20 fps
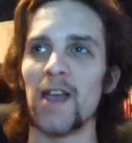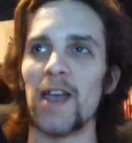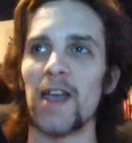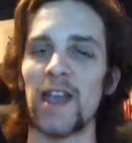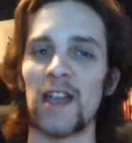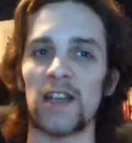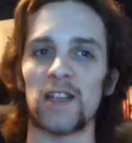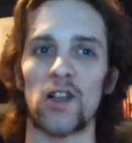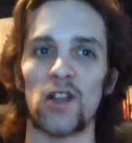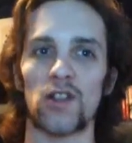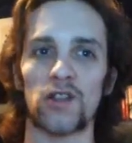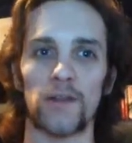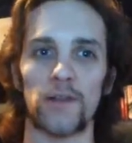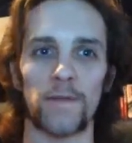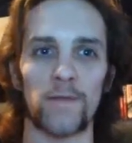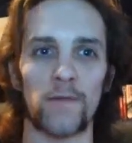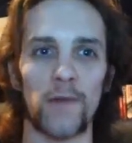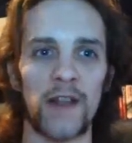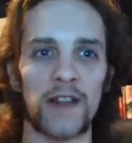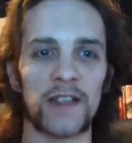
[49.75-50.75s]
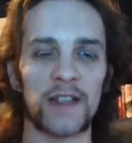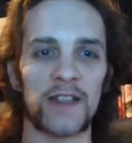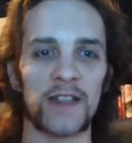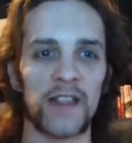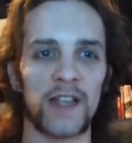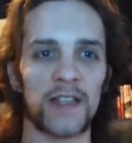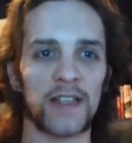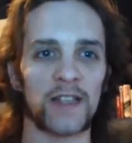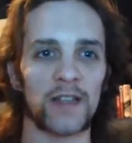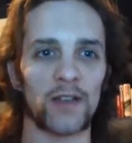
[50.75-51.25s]
He has lots of friends in
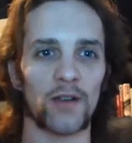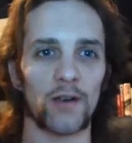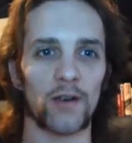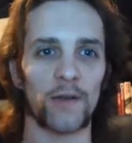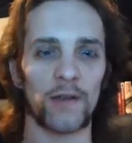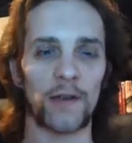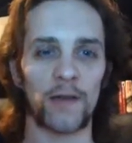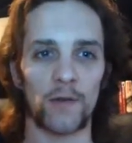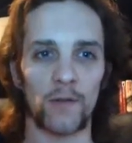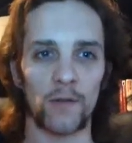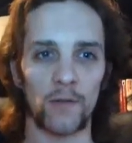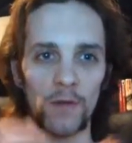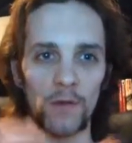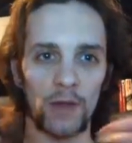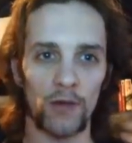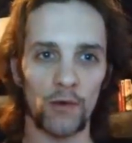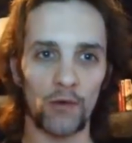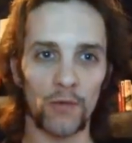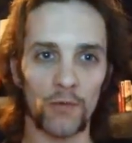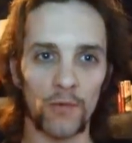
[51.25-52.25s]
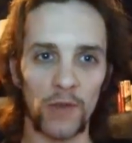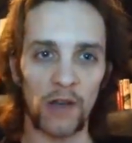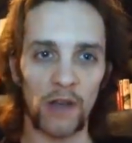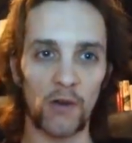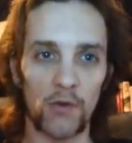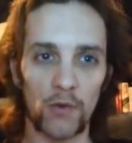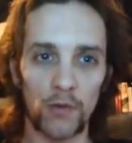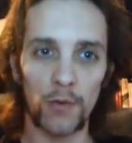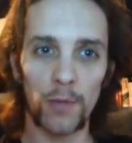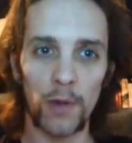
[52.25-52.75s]
this sort of
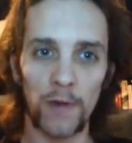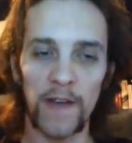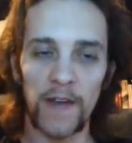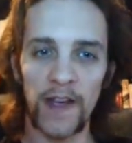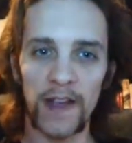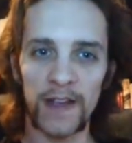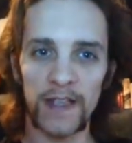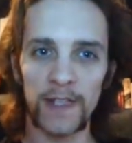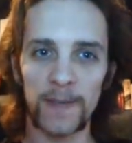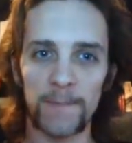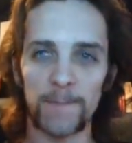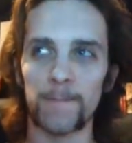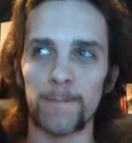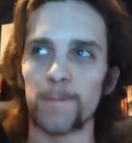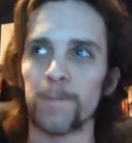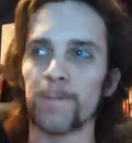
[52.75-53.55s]
little group of his,